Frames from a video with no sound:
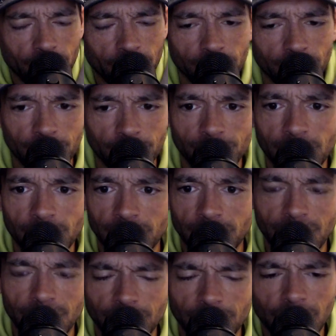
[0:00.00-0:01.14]
You could like
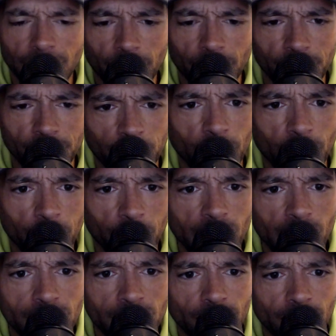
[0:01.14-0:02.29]
literally put a
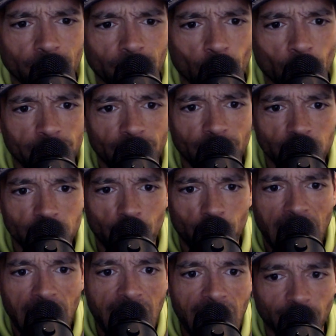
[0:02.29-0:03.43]
piece of your girlfriend's
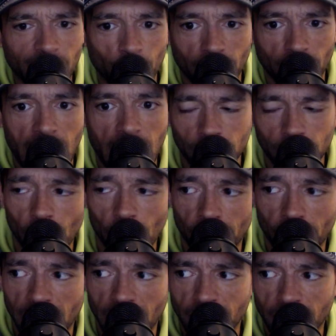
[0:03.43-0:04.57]
pocketbook on the hook,
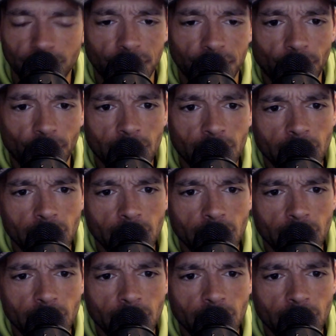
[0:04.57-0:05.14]
and it's legal.